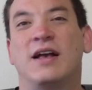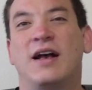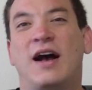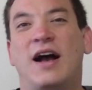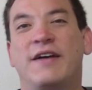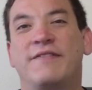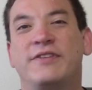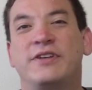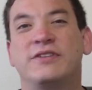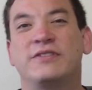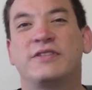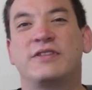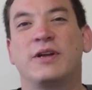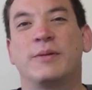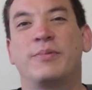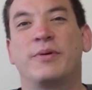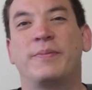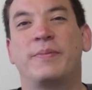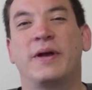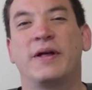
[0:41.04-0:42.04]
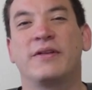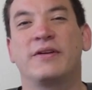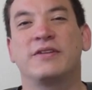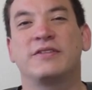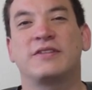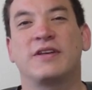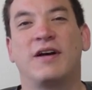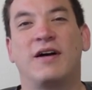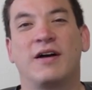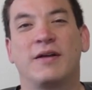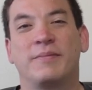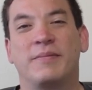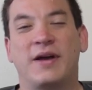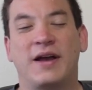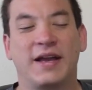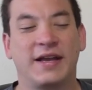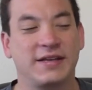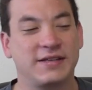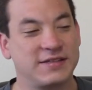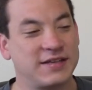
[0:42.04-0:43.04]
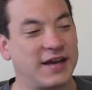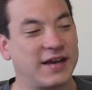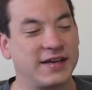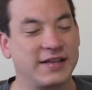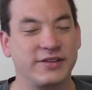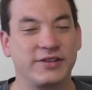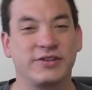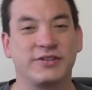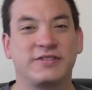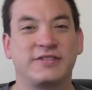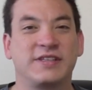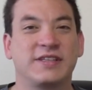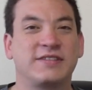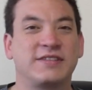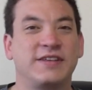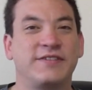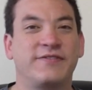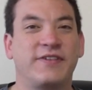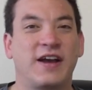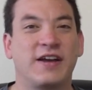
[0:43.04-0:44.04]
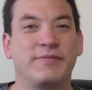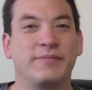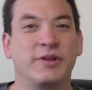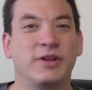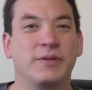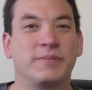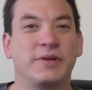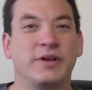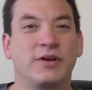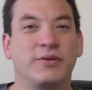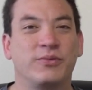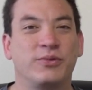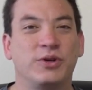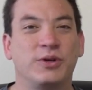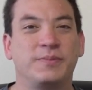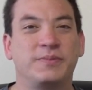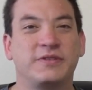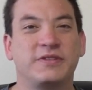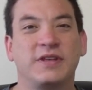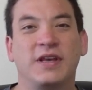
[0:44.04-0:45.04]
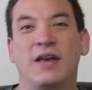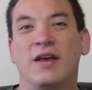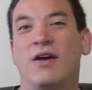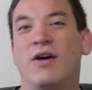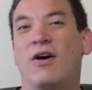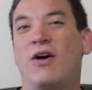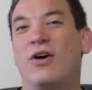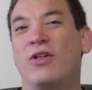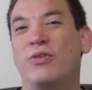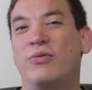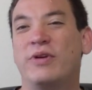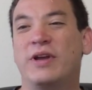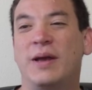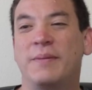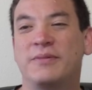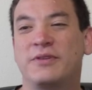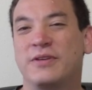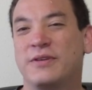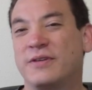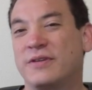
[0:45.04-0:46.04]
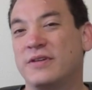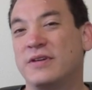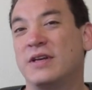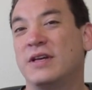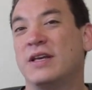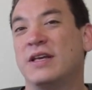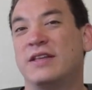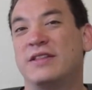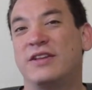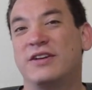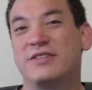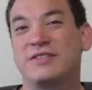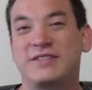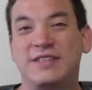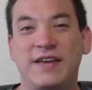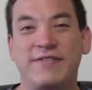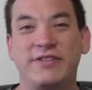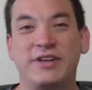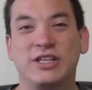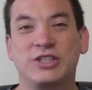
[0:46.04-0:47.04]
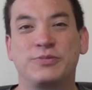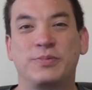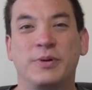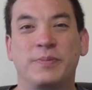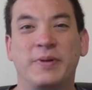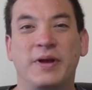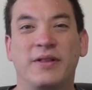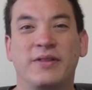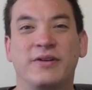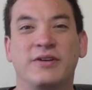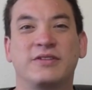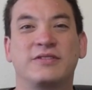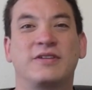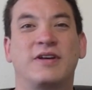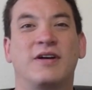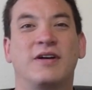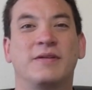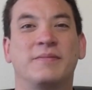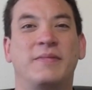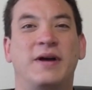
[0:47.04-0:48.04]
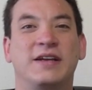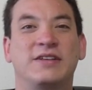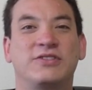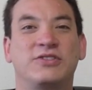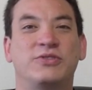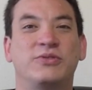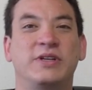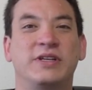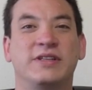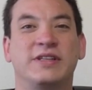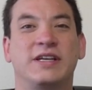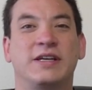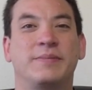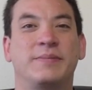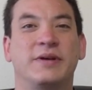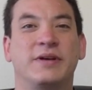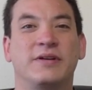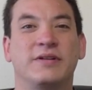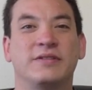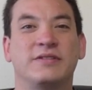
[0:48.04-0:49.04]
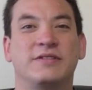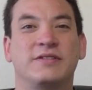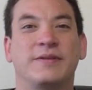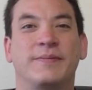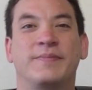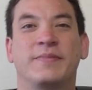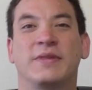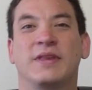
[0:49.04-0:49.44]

I've used their propellers on my tiny little 65mm whoops, all the way up to their 7-inch propellers on my Street League builds.